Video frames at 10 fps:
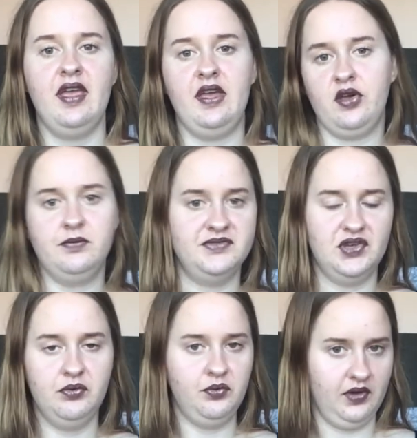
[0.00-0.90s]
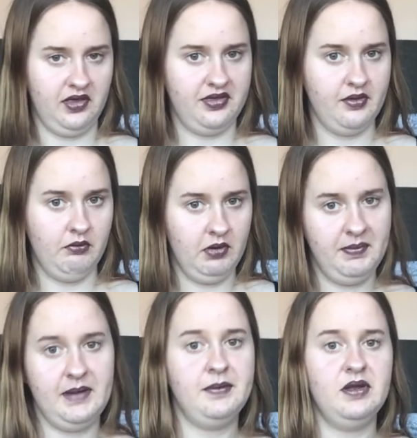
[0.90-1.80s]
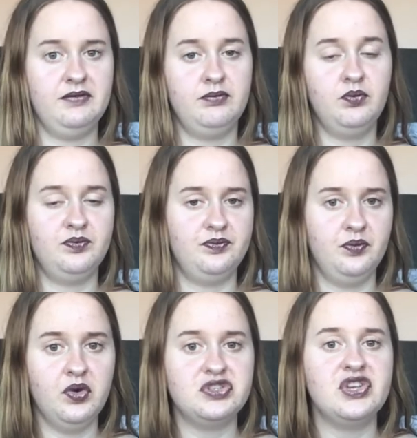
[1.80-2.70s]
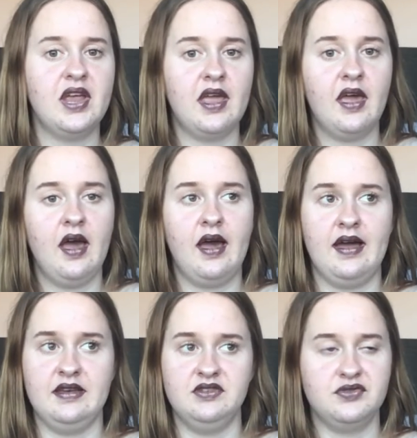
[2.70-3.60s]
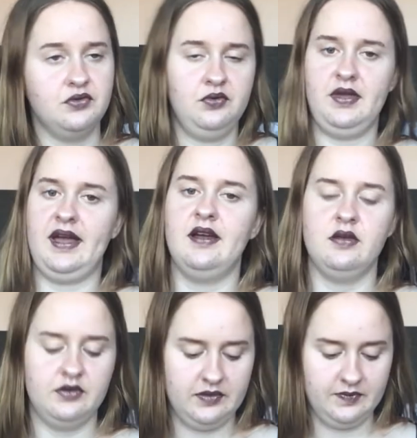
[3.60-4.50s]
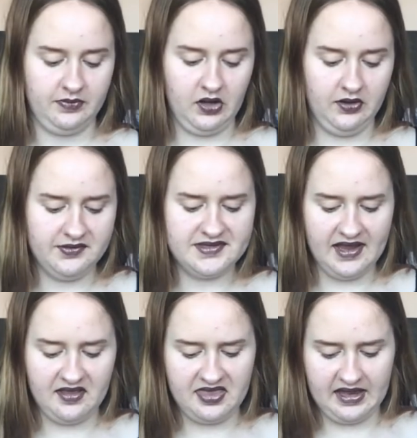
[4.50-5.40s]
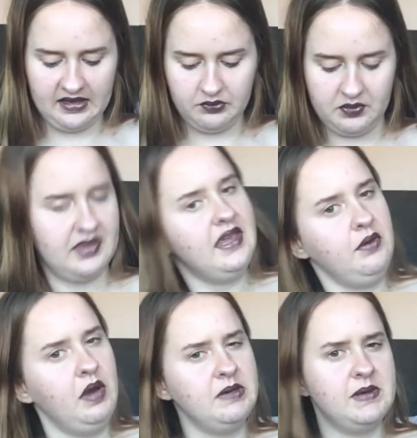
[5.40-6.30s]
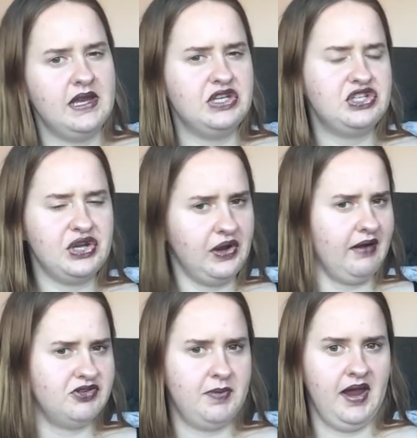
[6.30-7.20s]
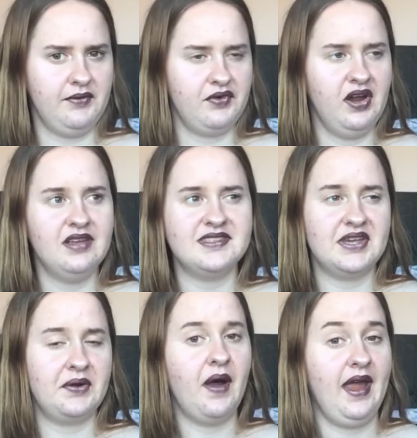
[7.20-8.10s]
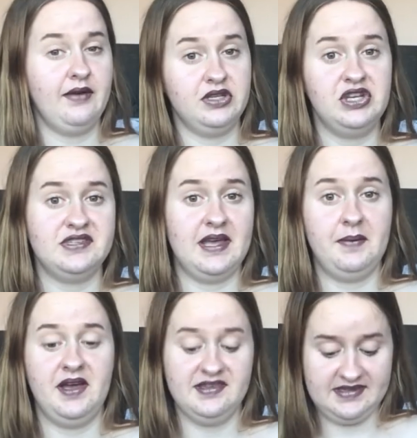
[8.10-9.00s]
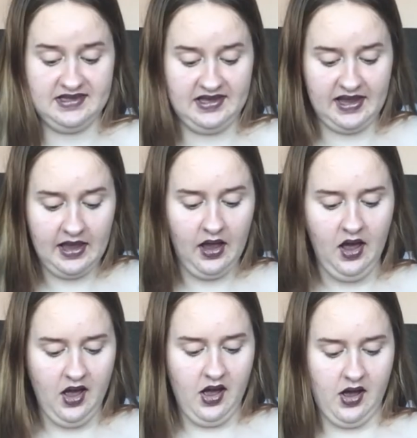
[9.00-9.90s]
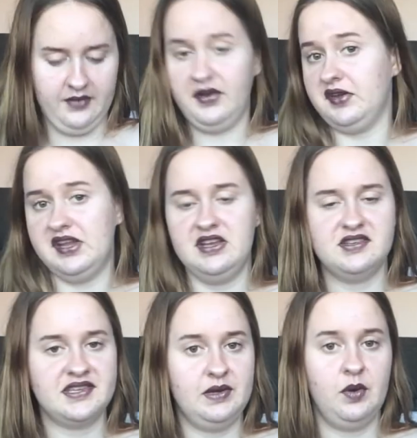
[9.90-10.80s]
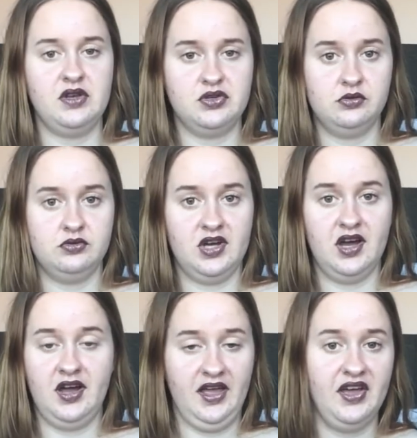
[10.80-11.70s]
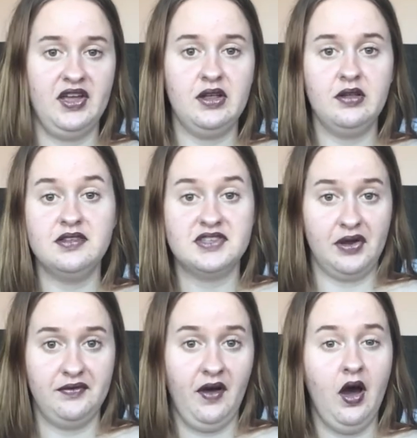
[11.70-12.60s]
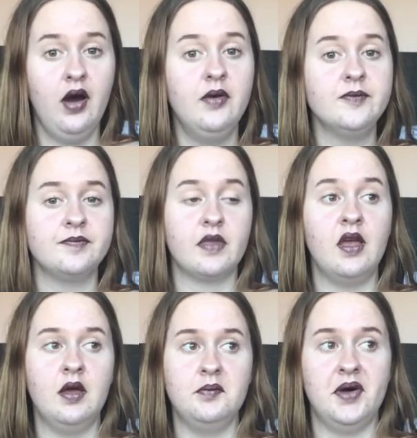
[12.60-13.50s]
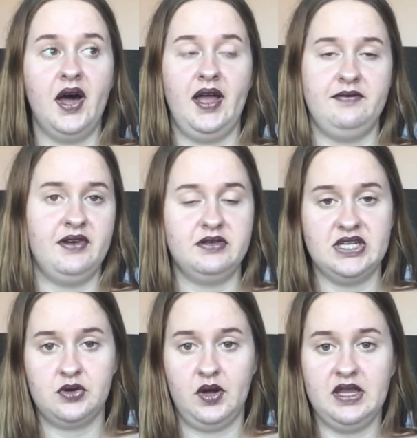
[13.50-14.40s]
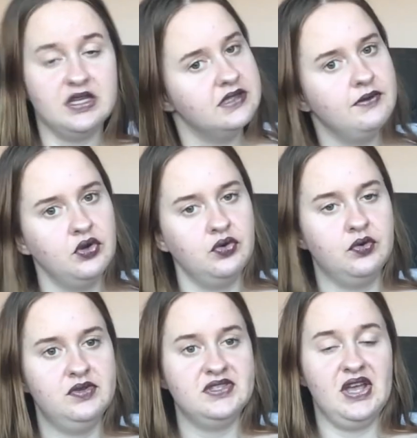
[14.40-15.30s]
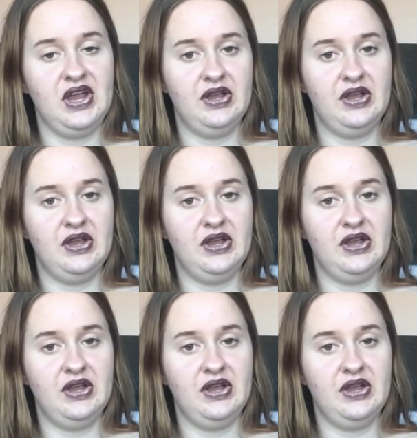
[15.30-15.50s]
it comes up with what people are watching and all that. Obviously I think with Keyword Planner don't you have to pay for it so I haven't used that personally. I've only used keywordtool.io so far but I have found it quite useful so